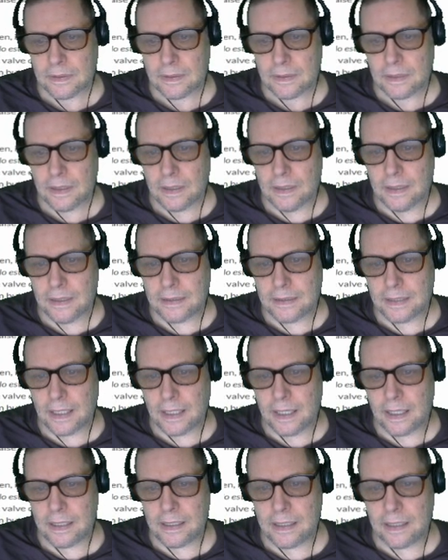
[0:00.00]
An
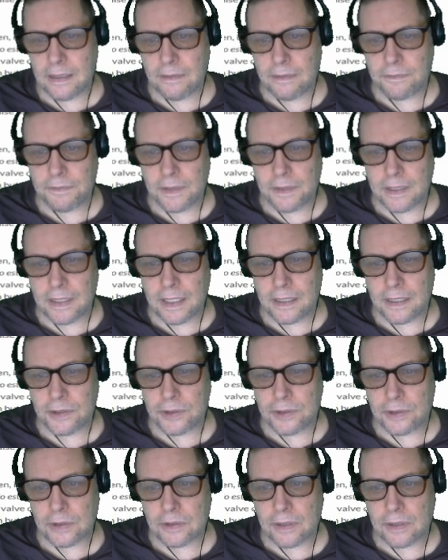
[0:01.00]
Italian financial